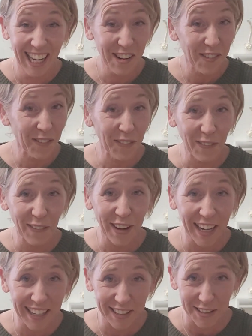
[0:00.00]

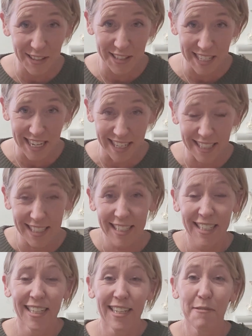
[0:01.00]
really turned out,
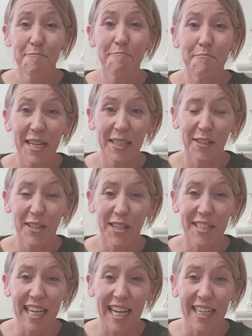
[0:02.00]
mega
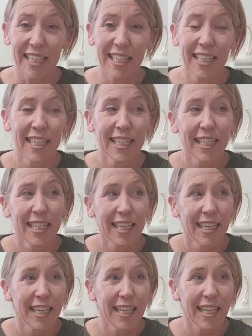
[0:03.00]
turned out.
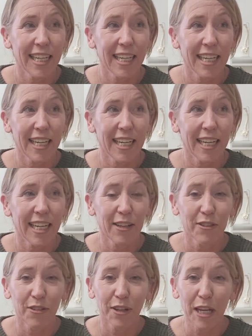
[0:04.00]
I
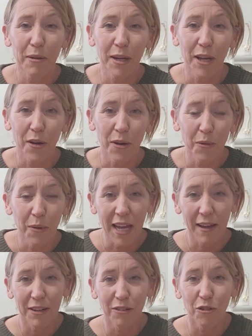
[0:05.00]
thought, here we go, we
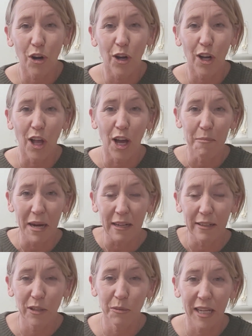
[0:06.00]
have a rock climber
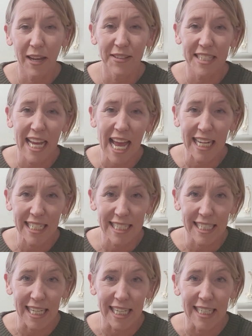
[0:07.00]
or we have a
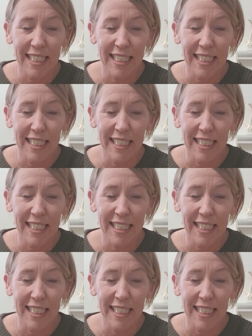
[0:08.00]
dancer.